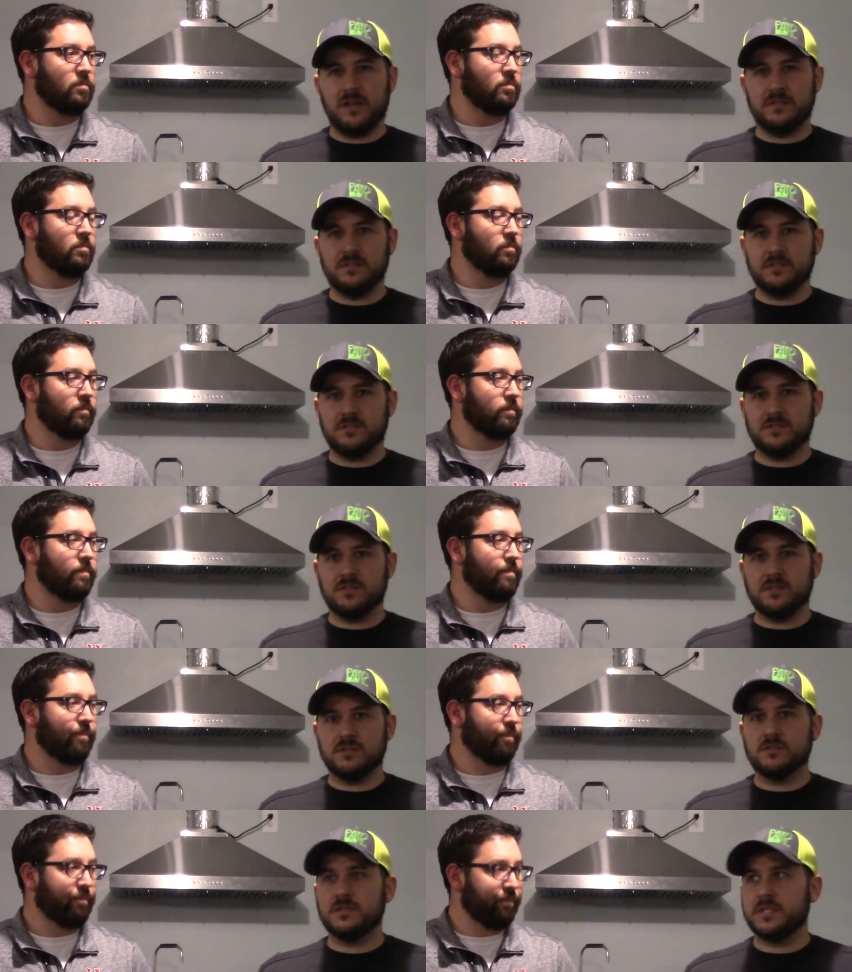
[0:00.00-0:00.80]
Speaker 1: is a
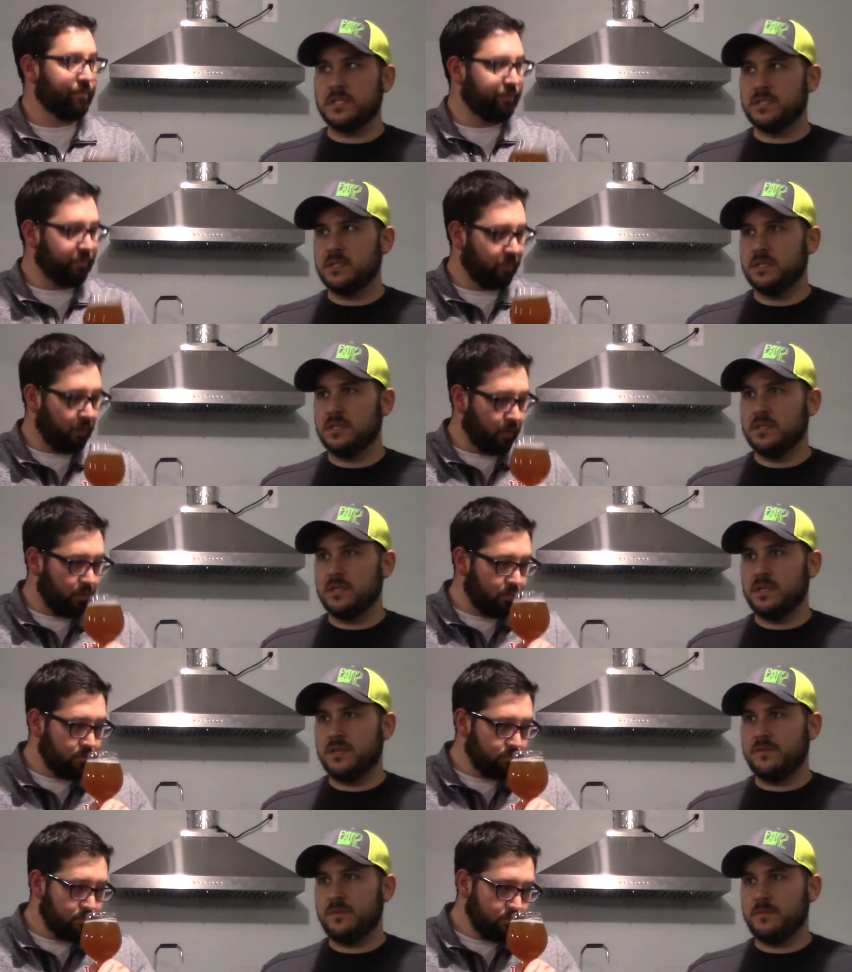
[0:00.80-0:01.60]
slurry,
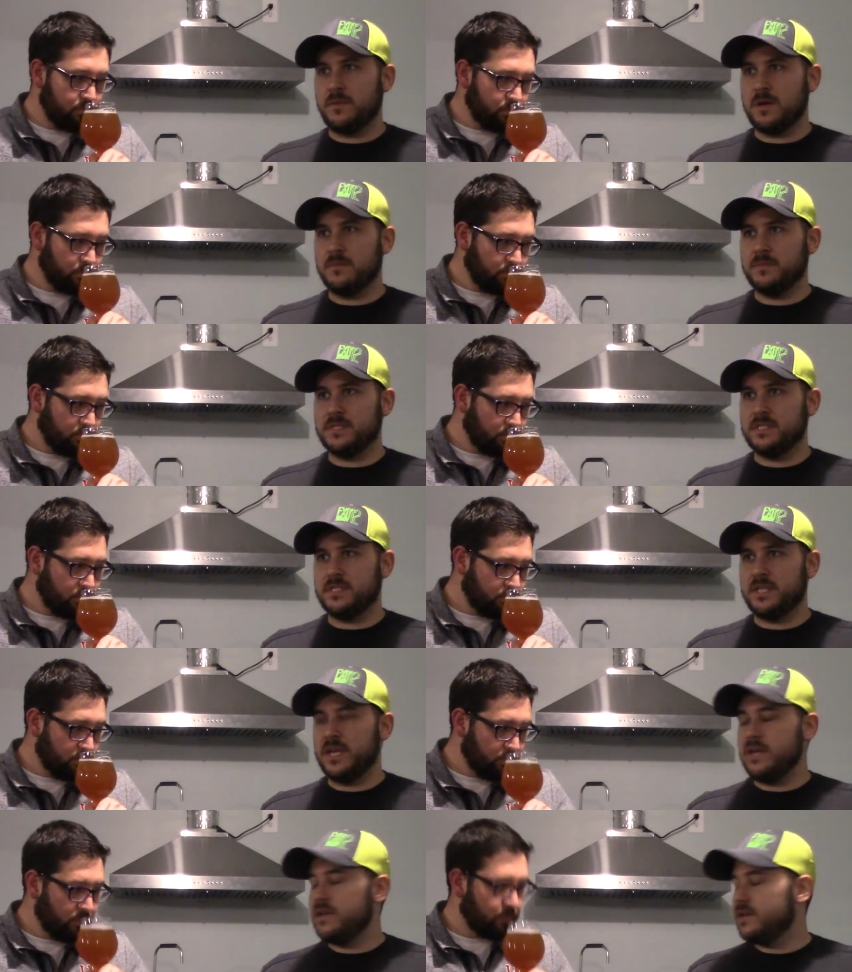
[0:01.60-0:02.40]
if I'm not
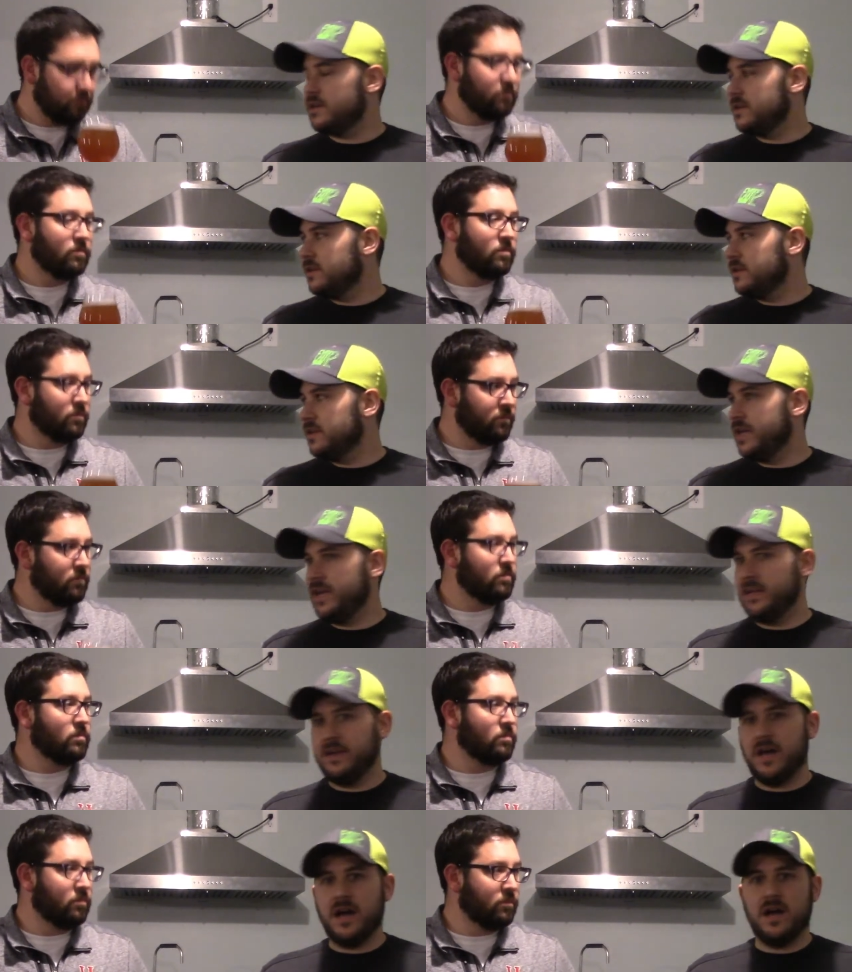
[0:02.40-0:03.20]
mistaken,
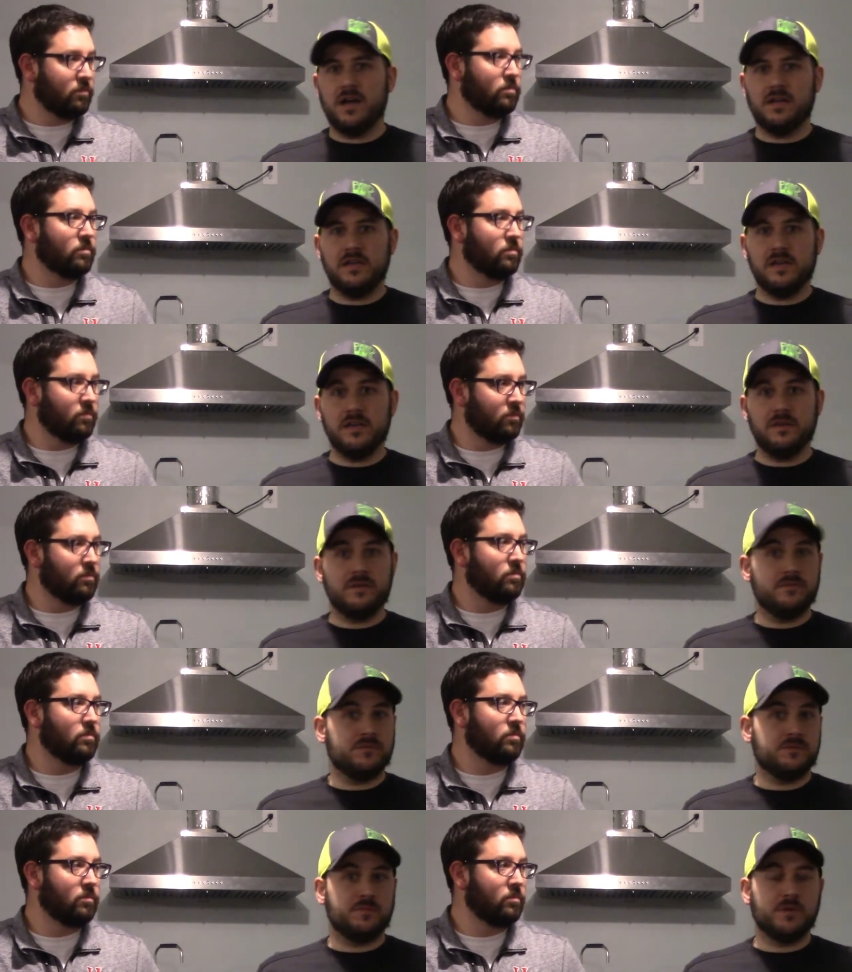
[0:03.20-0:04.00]
and uh, it, it,
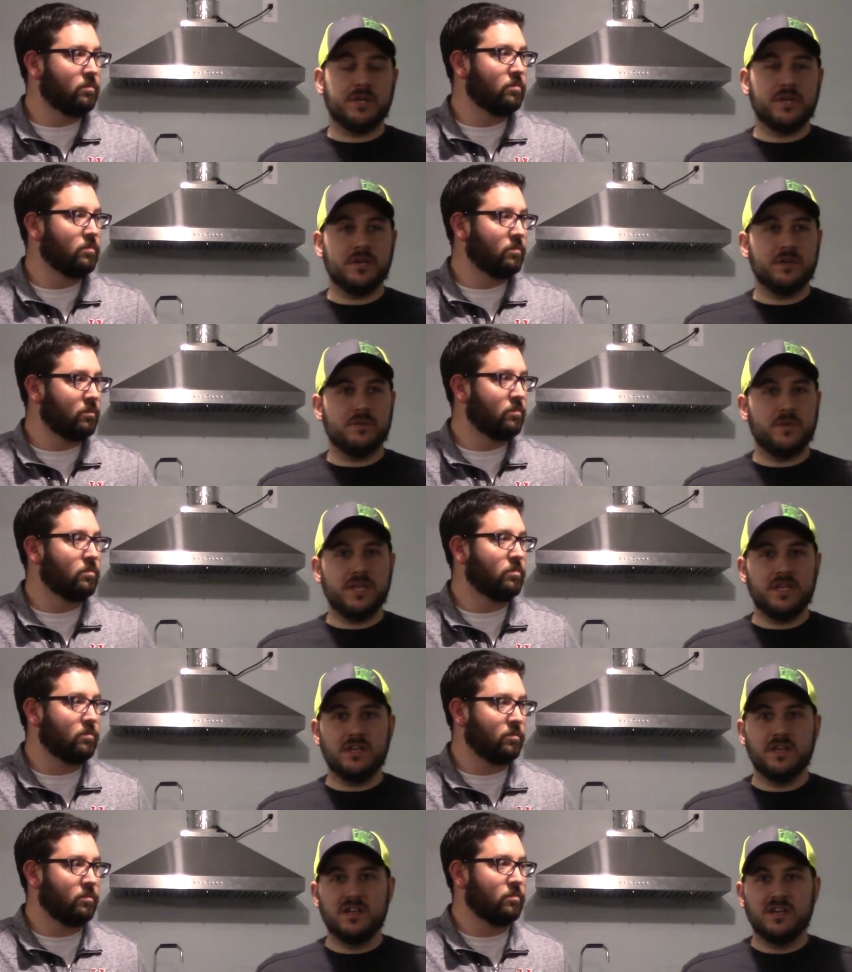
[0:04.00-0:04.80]
was pretty good.
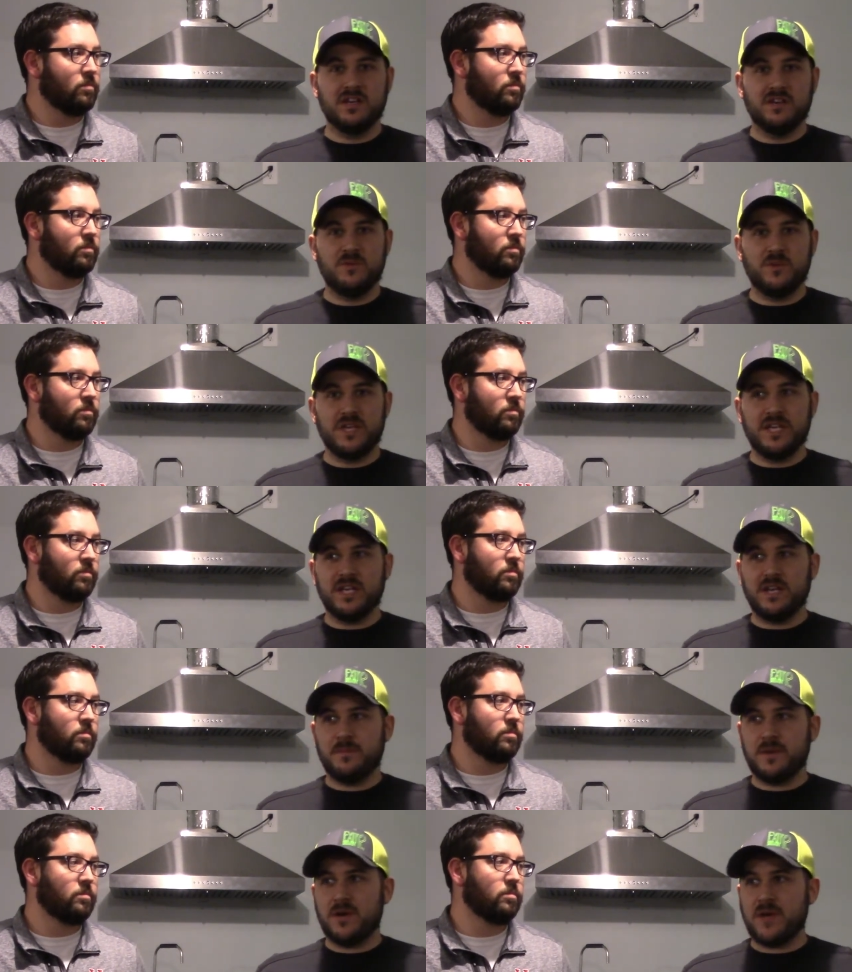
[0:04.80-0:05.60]
We we did
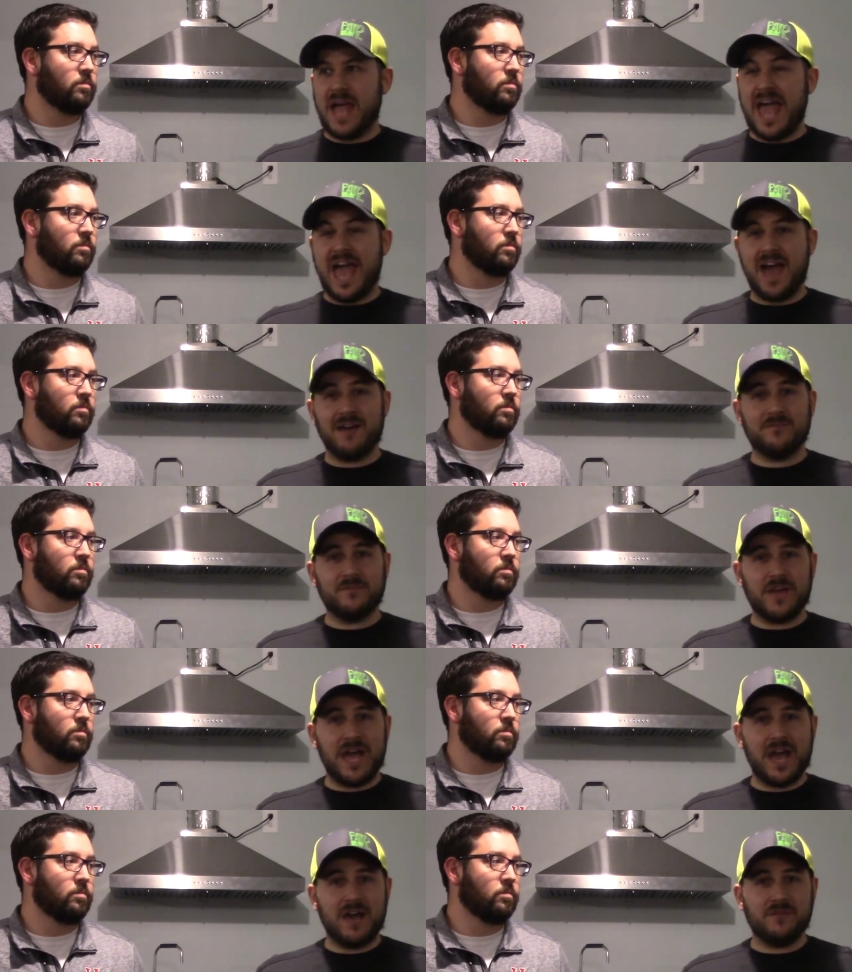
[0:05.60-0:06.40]
about half
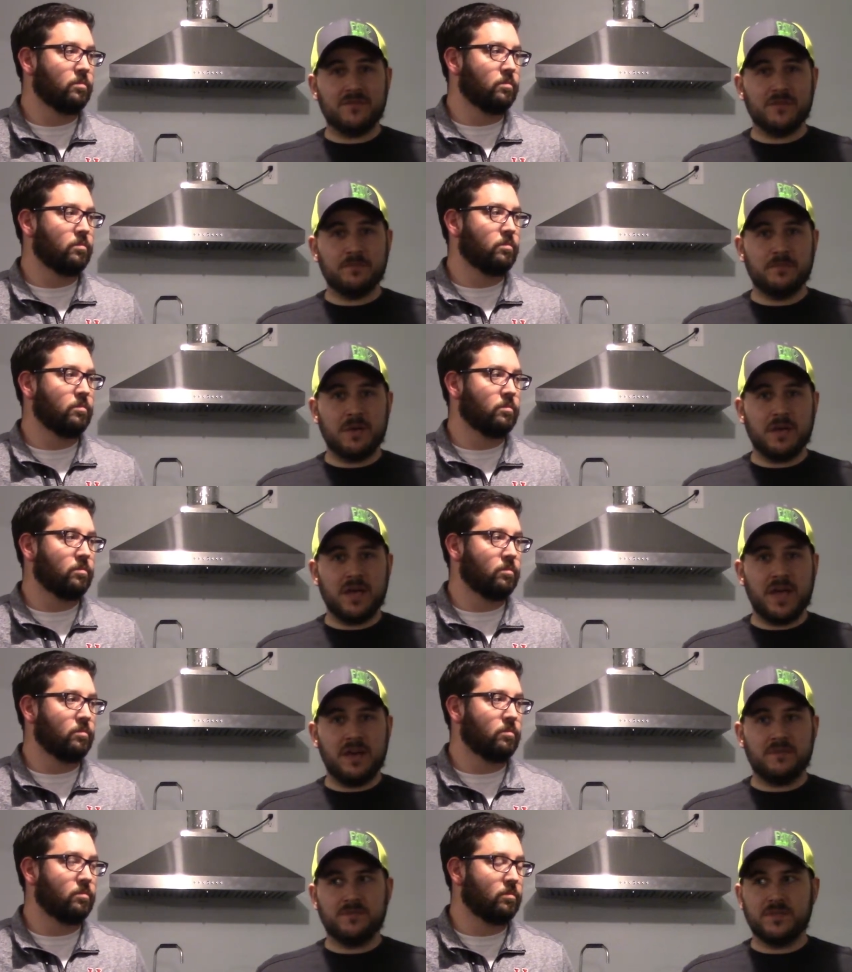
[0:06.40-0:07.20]
half the
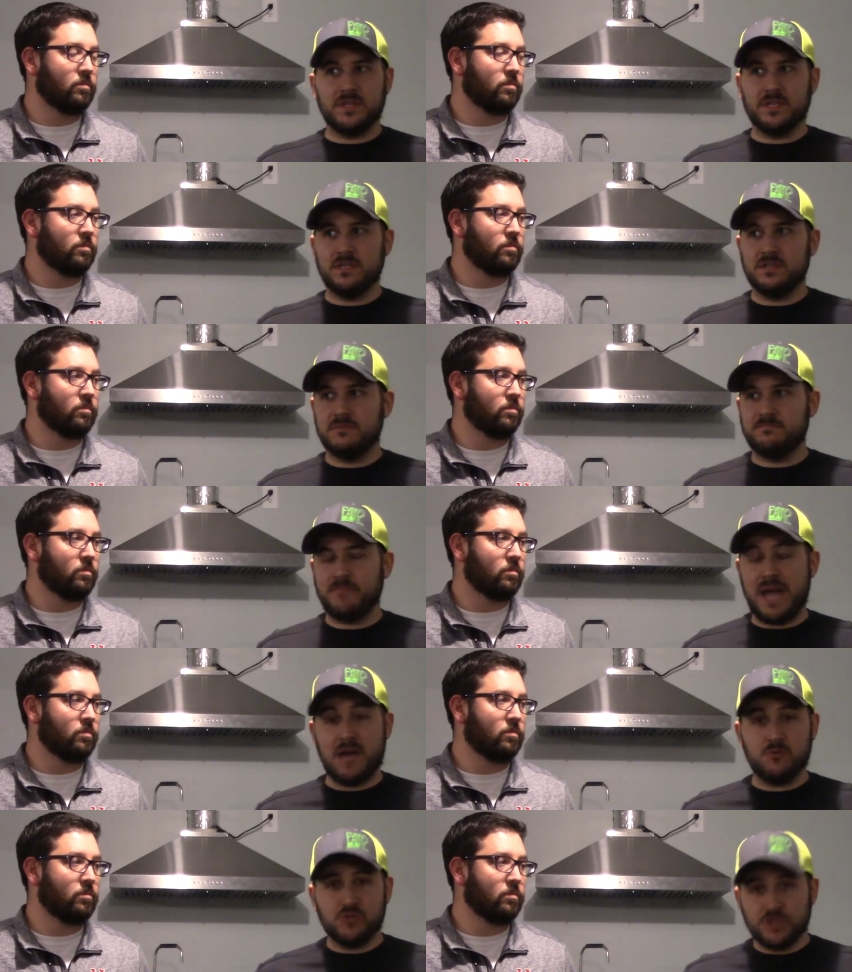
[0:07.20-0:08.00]
half the
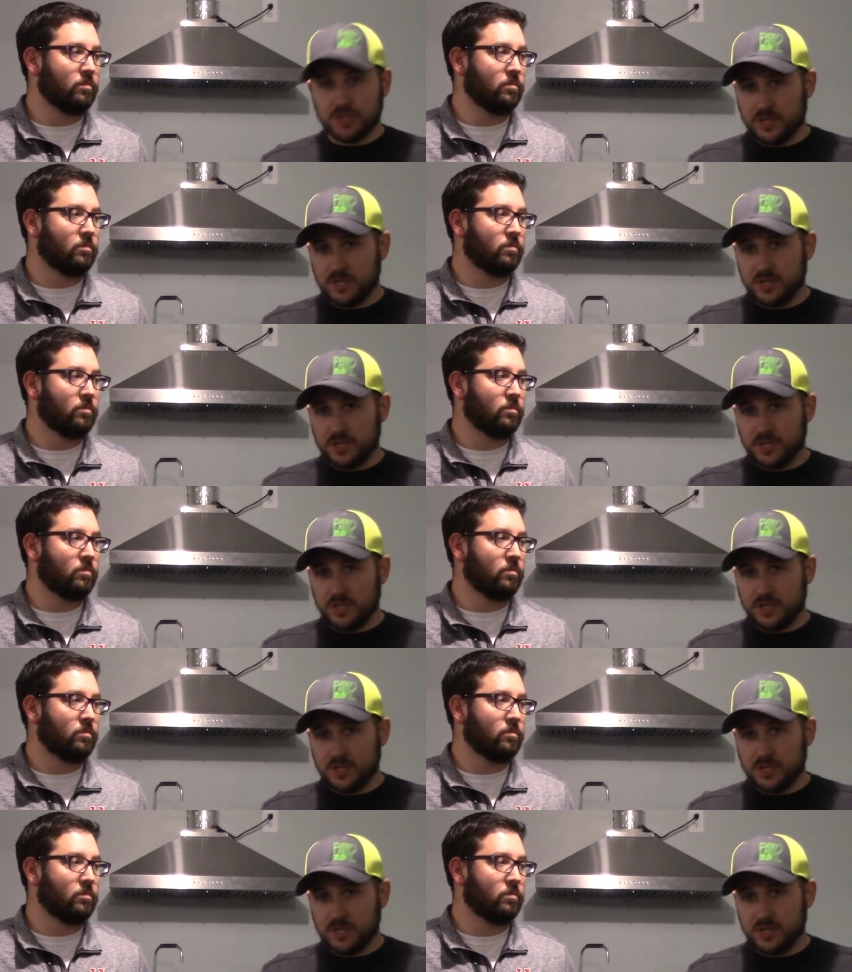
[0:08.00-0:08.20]
pouch.